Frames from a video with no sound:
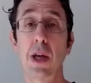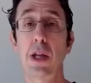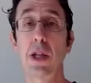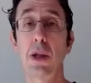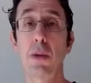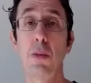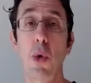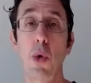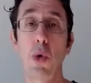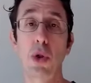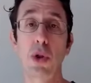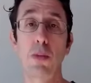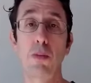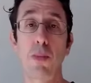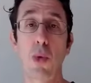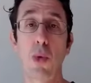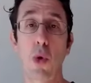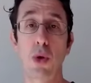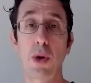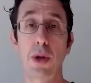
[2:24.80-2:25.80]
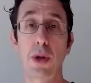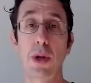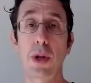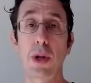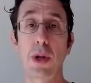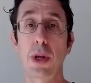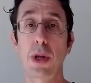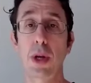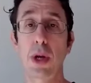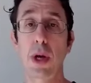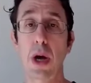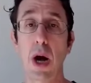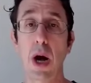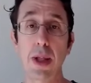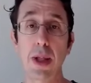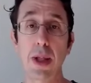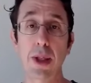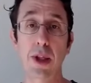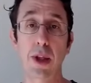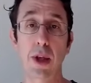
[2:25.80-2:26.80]
the most important
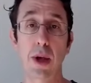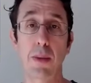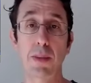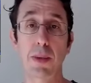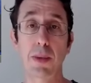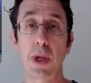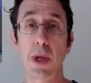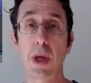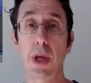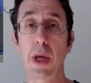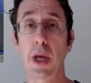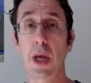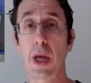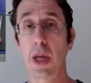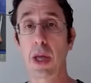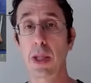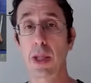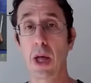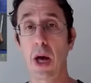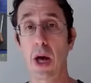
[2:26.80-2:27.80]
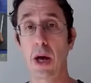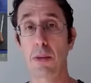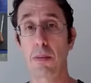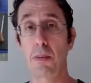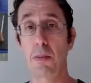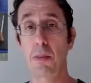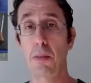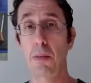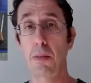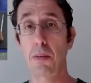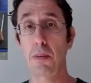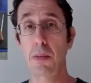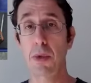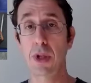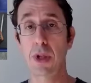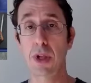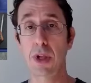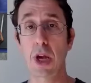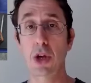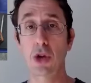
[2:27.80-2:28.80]
concept in that
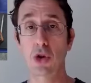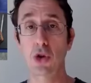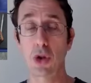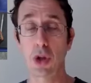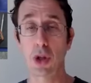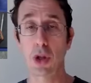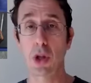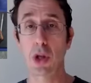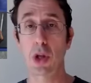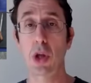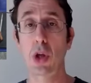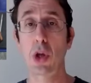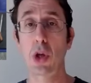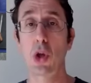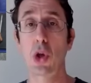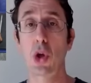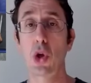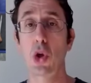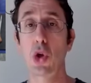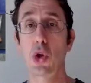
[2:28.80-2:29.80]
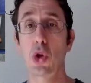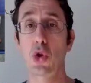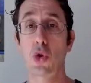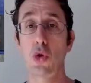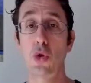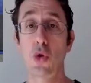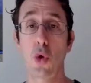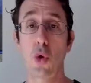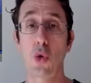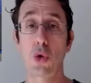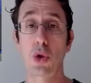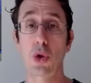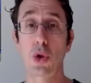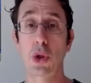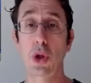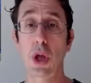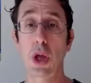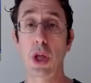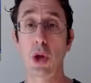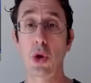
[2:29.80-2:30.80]
section. So
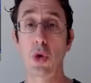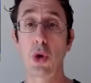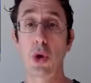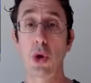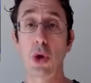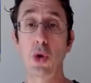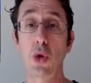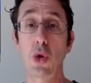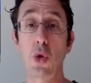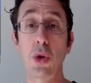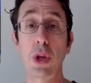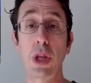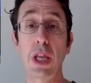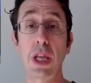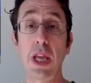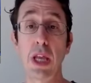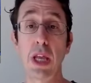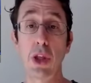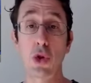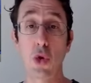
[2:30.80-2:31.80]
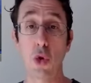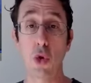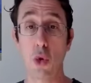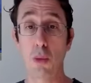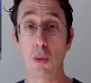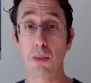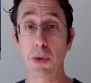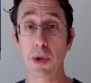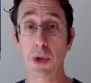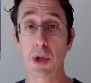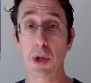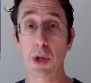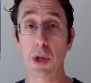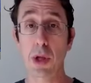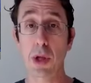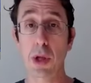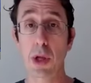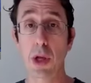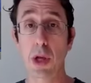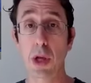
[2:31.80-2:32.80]
it can include key terms,
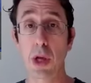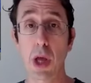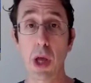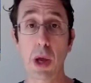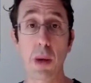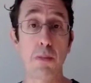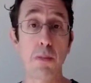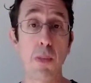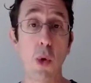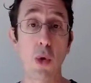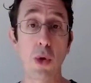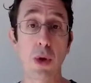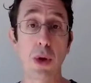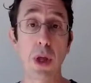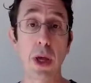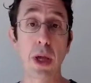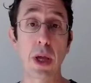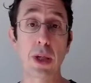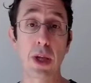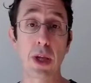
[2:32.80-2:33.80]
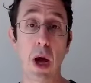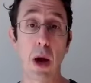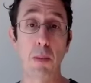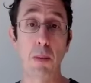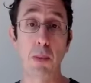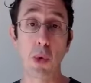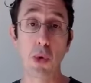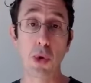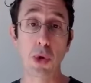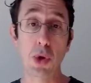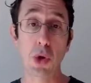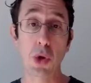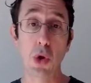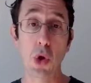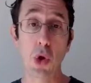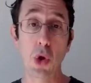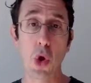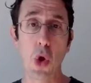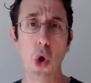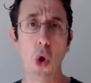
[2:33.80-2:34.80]
important examples,
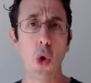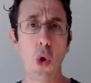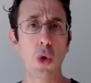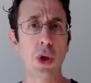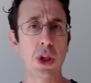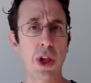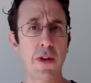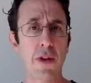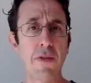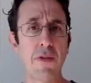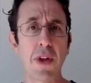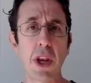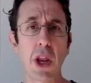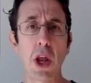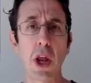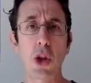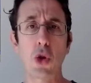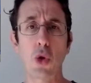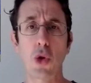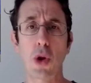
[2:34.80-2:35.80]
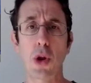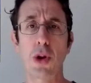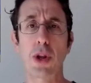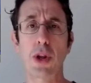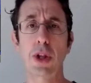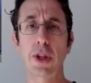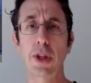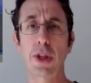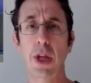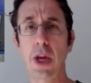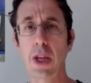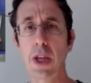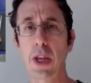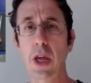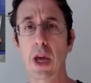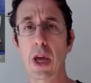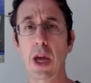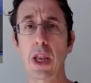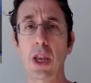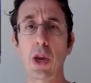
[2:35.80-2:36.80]
or something that you don't understand
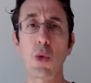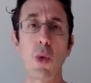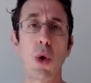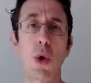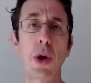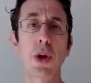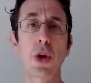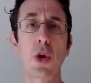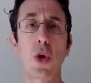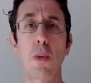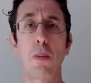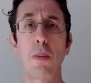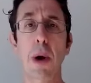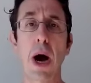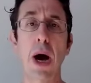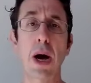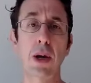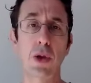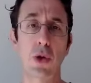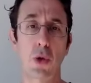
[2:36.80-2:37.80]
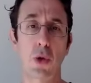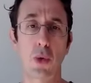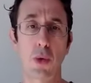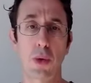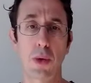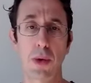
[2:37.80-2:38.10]
and you want to go back to.